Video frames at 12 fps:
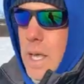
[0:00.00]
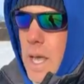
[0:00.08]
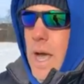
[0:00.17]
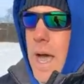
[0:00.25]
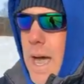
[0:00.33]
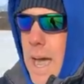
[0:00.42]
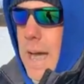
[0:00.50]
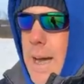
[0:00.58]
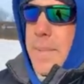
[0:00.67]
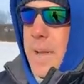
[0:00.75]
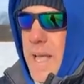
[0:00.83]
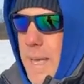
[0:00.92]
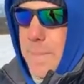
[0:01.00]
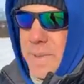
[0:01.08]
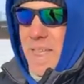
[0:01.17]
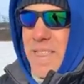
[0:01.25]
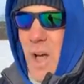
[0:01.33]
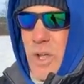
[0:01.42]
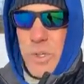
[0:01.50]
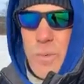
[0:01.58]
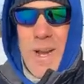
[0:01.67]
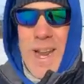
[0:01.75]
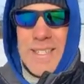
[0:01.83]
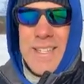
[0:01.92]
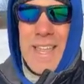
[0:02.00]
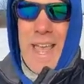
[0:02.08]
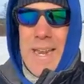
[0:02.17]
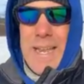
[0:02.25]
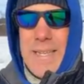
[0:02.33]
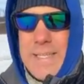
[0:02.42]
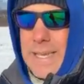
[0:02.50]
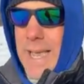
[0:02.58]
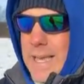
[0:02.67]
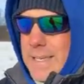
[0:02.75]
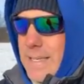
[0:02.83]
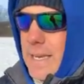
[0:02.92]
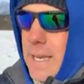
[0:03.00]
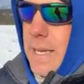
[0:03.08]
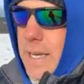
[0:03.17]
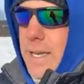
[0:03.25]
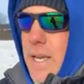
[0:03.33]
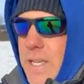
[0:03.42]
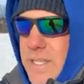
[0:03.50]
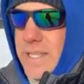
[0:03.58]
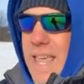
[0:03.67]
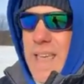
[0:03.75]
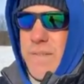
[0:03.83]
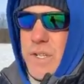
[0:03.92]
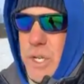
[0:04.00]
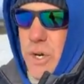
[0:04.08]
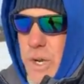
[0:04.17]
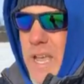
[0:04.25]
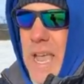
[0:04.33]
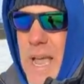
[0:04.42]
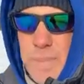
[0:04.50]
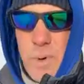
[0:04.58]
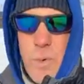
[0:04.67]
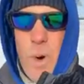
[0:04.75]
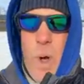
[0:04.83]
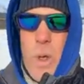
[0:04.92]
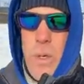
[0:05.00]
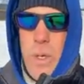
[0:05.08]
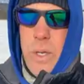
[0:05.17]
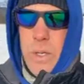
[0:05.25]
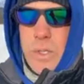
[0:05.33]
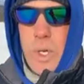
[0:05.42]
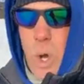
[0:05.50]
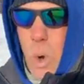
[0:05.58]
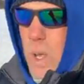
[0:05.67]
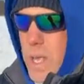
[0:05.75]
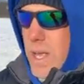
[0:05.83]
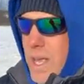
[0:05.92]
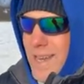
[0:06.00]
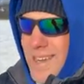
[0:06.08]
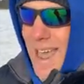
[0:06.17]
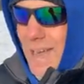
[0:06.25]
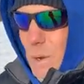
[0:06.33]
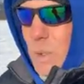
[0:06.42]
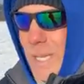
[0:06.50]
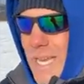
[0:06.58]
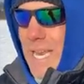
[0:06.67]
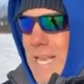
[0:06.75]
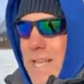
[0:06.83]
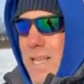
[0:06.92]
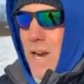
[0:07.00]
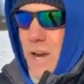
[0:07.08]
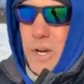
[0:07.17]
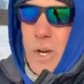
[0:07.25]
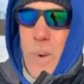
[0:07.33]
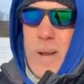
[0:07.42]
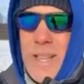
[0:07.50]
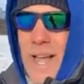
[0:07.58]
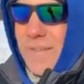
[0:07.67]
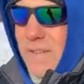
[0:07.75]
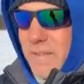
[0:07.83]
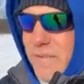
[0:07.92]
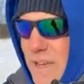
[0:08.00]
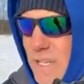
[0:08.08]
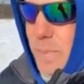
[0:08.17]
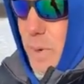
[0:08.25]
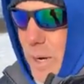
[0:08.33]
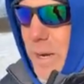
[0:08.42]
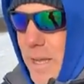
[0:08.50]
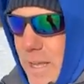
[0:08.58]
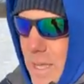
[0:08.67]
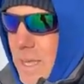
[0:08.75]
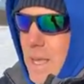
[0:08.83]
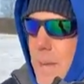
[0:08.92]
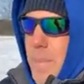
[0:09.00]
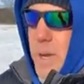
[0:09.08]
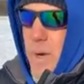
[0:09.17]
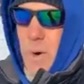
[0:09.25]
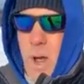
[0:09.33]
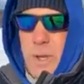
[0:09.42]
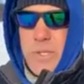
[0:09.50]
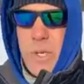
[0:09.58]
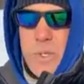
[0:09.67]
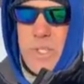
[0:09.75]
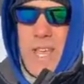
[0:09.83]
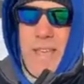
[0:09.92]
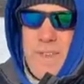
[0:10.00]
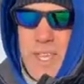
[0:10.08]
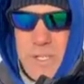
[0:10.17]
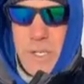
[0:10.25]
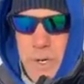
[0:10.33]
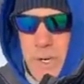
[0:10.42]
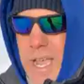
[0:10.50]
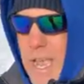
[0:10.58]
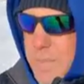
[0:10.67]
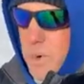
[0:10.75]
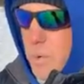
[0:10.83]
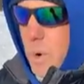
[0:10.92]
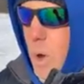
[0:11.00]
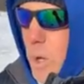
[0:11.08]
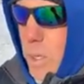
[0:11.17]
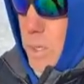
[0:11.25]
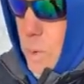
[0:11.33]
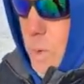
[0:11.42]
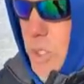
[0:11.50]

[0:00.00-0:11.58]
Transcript: But then also right next to that, it says save to your camera roll. So not only are you going live on Facebook, but you're also saving it to your camera roll, which you